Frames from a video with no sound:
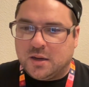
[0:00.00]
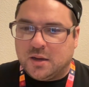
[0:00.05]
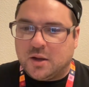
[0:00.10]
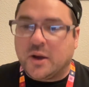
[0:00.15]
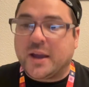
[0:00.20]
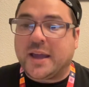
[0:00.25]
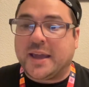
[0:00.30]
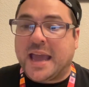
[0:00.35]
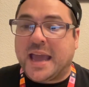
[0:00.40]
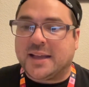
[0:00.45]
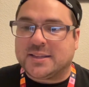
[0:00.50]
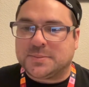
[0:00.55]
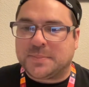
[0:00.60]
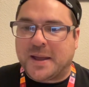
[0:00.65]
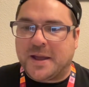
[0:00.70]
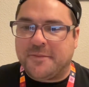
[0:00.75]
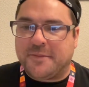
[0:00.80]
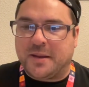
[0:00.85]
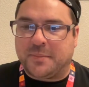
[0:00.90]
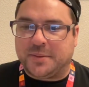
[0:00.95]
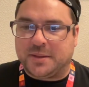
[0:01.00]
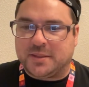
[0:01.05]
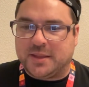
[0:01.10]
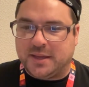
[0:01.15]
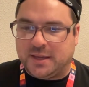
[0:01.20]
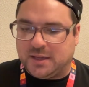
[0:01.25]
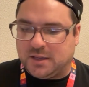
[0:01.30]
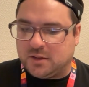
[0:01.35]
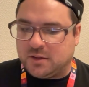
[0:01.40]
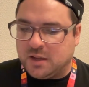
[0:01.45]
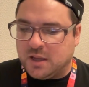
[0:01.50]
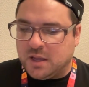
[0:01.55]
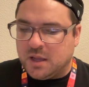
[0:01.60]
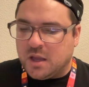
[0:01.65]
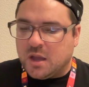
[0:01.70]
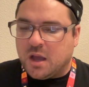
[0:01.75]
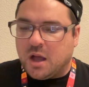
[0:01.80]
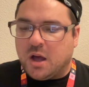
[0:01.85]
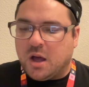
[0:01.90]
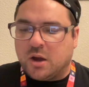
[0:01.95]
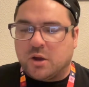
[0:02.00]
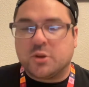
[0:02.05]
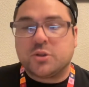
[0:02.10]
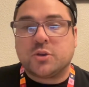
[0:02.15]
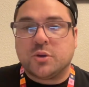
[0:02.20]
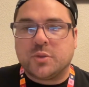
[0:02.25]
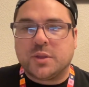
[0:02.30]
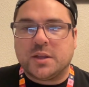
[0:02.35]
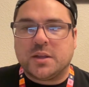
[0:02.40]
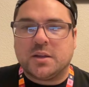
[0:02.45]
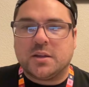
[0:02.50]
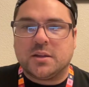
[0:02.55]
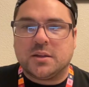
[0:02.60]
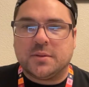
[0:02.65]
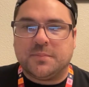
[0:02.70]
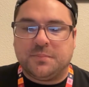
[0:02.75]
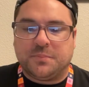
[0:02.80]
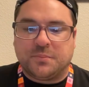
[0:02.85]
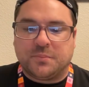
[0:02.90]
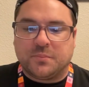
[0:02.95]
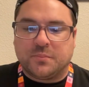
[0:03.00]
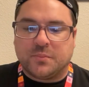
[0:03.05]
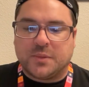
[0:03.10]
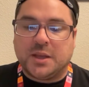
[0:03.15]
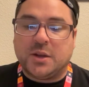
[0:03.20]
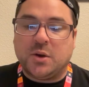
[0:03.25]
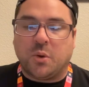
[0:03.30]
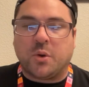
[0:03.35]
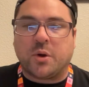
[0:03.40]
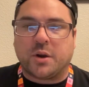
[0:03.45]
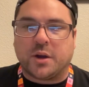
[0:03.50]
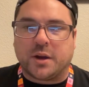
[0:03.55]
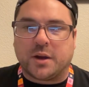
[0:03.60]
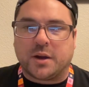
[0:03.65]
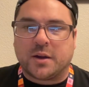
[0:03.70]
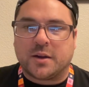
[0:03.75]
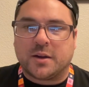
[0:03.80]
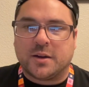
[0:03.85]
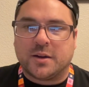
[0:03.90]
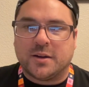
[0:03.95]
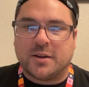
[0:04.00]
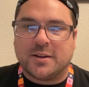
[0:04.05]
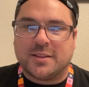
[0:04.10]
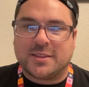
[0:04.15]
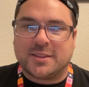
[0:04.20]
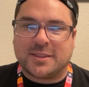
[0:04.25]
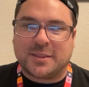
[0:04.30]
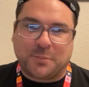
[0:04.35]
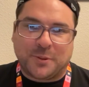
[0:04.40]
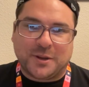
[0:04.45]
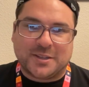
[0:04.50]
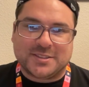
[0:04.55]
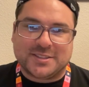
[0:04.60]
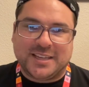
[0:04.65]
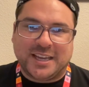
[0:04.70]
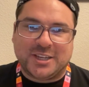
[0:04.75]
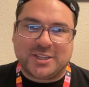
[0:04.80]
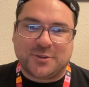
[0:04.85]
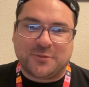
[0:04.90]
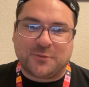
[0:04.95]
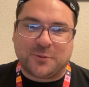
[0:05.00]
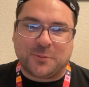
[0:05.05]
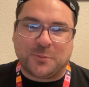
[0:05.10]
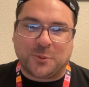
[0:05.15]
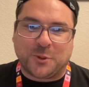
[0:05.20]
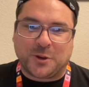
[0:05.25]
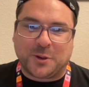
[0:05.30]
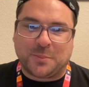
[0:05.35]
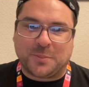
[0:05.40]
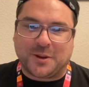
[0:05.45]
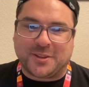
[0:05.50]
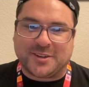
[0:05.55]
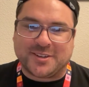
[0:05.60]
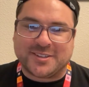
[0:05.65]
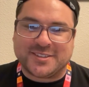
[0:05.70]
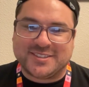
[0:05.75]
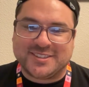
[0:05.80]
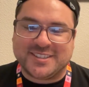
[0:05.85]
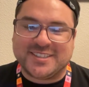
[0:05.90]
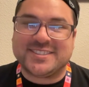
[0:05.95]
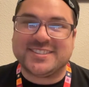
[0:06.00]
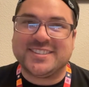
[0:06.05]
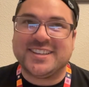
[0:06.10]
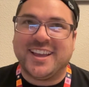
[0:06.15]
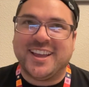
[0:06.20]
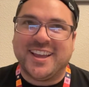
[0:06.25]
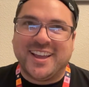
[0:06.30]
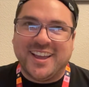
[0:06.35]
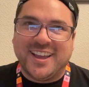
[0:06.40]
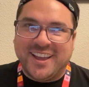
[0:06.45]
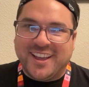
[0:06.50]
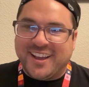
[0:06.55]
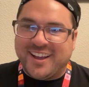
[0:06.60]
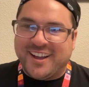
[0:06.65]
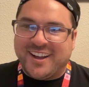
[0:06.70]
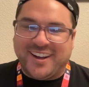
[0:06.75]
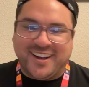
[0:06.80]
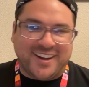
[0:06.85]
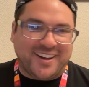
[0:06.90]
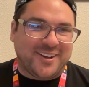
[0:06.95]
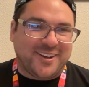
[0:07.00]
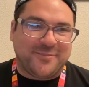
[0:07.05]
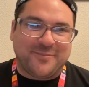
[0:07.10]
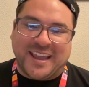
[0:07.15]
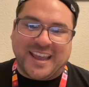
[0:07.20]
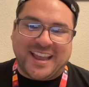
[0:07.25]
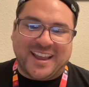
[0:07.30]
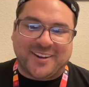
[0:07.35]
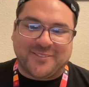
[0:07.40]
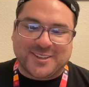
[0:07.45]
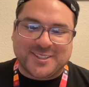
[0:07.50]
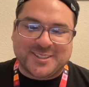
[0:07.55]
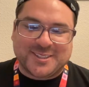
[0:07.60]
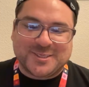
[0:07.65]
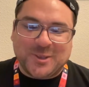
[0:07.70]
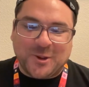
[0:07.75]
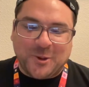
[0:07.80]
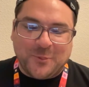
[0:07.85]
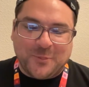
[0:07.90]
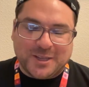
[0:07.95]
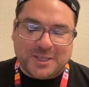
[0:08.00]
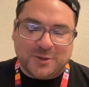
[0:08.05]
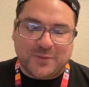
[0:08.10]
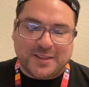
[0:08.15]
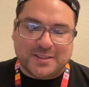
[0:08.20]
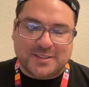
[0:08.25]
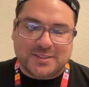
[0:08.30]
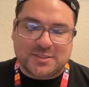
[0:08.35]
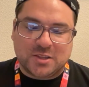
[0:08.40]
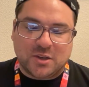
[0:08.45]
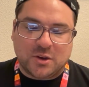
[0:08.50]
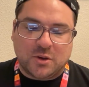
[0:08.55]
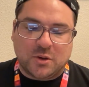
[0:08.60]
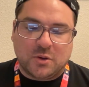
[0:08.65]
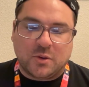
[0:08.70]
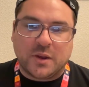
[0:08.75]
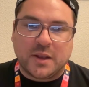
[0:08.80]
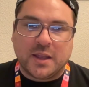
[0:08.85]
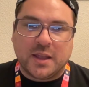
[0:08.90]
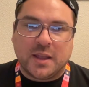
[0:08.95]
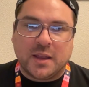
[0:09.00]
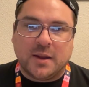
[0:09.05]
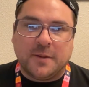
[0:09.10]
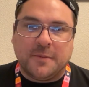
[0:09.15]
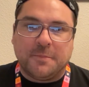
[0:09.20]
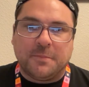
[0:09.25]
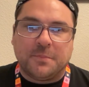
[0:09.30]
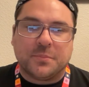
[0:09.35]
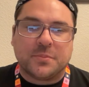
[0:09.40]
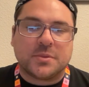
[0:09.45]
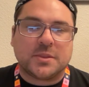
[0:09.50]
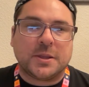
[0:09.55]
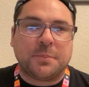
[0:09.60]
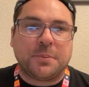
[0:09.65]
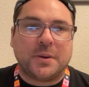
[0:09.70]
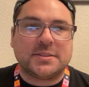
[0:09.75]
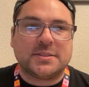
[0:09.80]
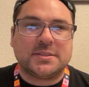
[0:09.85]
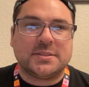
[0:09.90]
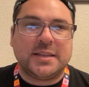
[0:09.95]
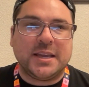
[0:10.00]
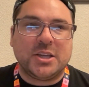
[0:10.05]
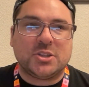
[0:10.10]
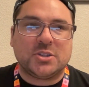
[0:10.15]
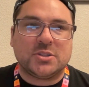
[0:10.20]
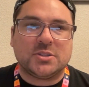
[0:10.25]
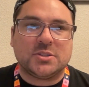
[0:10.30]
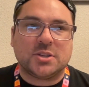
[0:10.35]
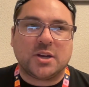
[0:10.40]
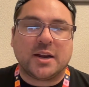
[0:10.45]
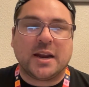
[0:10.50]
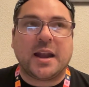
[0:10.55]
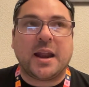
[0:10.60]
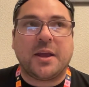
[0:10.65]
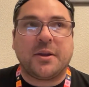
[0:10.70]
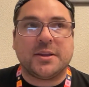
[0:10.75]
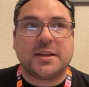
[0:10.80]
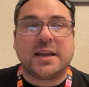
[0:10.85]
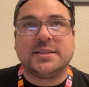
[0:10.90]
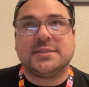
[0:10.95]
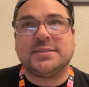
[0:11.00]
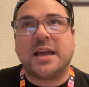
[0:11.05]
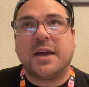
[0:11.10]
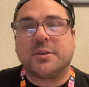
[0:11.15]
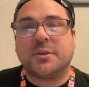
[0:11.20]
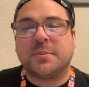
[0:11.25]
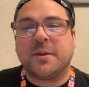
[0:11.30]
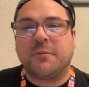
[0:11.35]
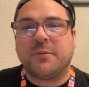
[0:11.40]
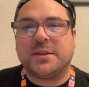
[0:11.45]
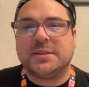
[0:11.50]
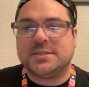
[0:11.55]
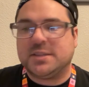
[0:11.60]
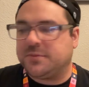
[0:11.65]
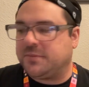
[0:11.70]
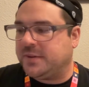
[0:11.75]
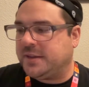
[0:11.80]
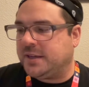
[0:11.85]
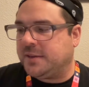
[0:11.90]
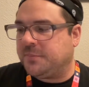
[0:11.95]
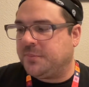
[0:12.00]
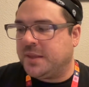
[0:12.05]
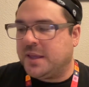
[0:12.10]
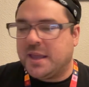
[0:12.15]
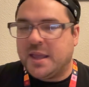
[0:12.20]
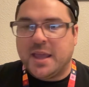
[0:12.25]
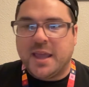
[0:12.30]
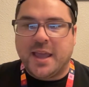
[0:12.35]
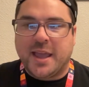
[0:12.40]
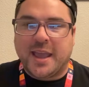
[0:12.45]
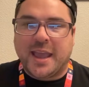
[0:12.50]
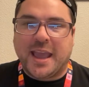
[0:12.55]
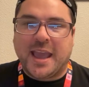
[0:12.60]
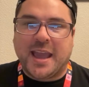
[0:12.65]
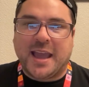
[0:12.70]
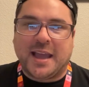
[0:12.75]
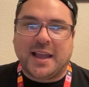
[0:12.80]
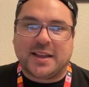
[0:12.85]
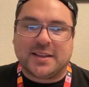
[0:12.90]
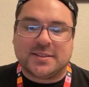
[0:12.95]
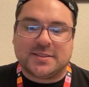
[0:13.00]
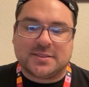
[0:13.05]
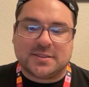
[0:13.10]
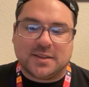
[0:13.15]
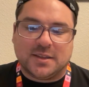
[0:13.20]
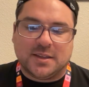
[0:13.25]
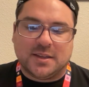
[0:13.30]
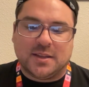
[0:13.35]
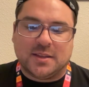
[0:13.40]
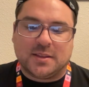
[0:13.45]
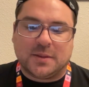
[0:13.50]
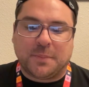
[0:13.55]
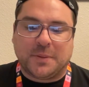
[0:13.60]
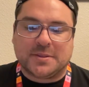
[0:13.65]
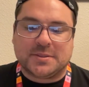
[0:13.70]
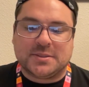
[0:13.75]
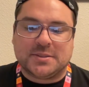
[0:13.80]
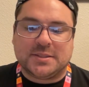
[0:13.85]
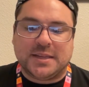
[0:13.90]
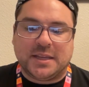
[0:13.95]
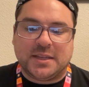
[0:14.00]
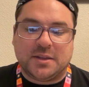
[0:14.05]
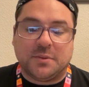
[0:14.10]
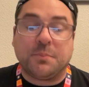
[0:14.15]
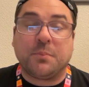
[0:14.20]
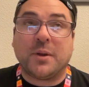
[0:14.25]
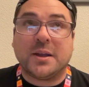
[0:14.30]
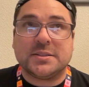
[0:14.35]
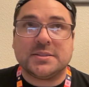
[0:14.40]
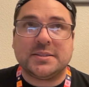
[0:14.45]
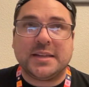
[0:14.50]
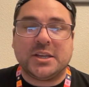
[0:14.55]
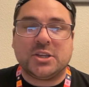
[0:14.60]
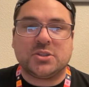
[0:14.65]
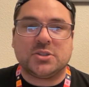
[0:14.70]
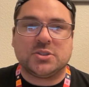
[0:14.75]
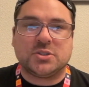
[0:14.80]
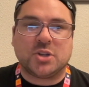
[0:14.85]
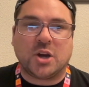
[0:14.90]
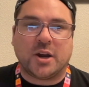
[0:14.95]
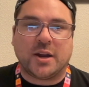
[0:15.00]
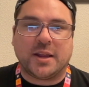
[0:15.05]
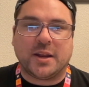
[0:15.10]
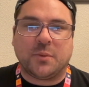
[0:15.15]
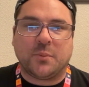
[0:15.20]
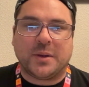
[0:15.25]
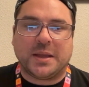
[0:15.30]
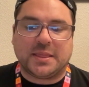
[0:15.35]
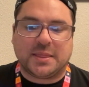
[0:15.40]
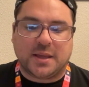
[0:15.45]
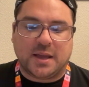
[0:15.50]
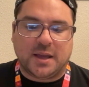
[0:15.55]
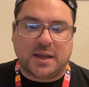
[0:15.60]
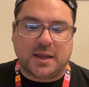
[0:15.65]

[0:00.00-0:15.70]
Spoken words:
Okay, yeah, Spy Family. Thank you. I'll go through in order, the presentation from Warner Brothers. This, oh man, was so much fun. So the presentation started, I sat with my friend Tiffany, and the presentation started with